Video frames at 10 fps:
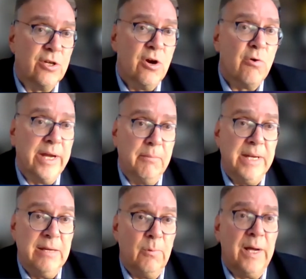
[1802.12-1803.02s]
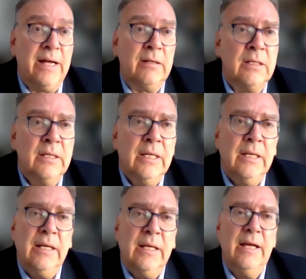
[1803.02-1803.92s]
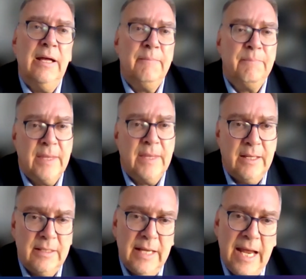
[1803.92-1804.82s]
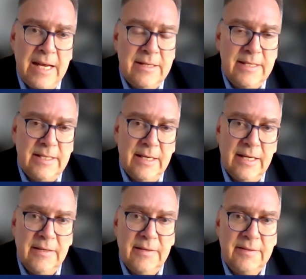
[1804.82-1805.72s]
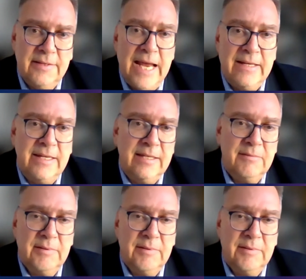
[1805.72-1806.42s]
going meanwhile. And that